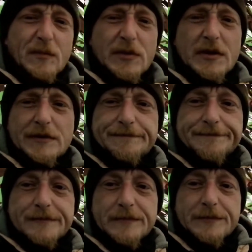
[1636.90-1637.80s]
But
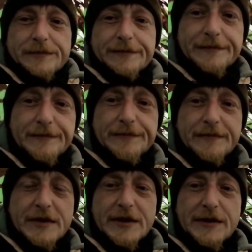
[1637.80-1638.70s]

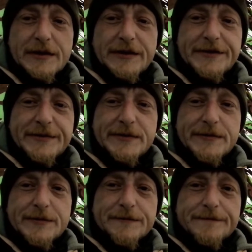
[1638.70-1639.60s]
you know how it is,
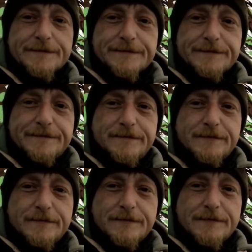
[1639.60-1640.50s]
people.
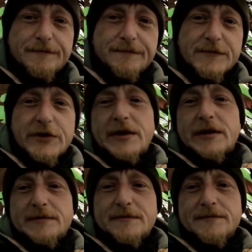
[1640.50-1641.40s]
So yeah,
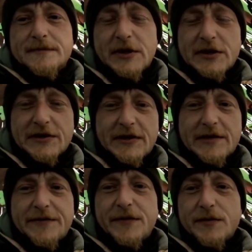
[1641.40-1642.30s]
like I say,
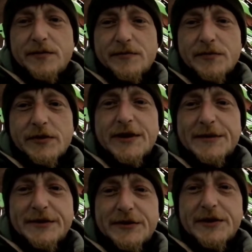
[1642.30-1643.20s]
if you or
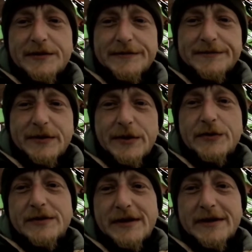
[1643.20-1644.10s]
anyone you know
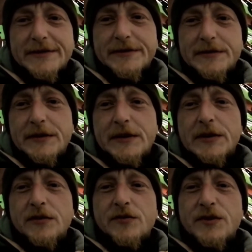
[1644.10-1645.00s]
owns land,
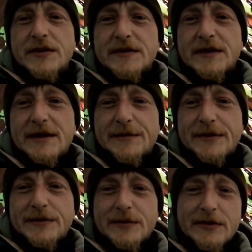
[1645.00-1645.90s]
who's willing to let
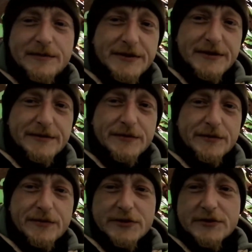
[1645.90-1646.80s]
people like me
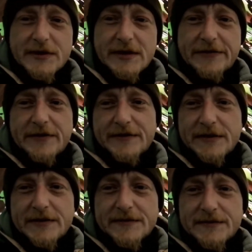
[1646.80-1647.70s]
do bushcraft,
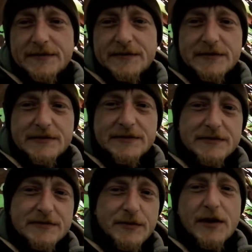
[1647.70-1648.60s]
survival
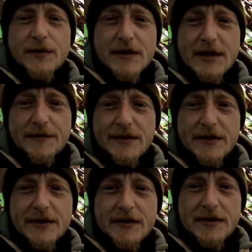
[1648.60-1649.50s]
and wild camp there,